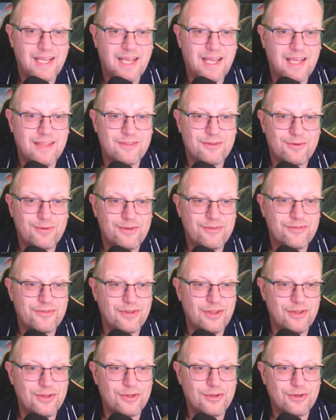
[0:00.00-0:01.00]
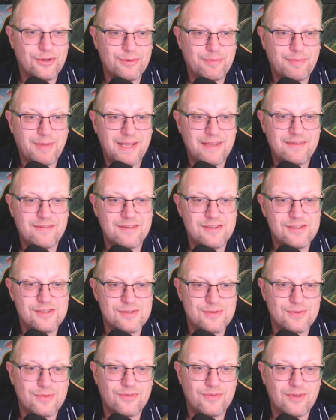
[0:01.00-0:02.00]
Atheros, the God of Passage,
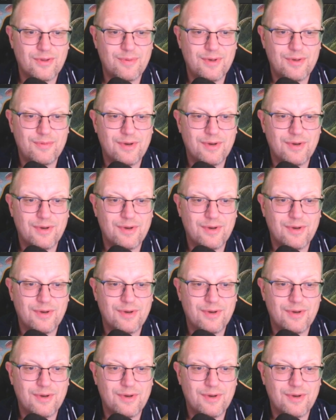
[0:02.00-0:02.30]
is also in.